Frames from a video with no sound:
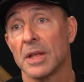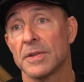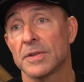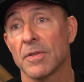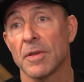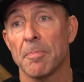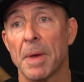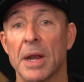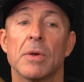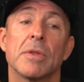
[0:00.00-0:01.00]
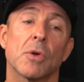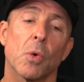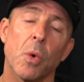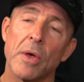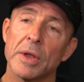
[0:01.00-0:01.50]
So the better the
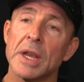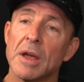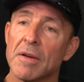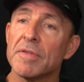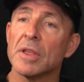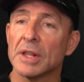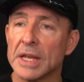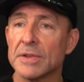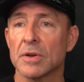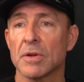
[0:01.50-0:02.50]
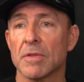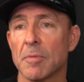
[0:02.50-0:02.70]
quality of the laser,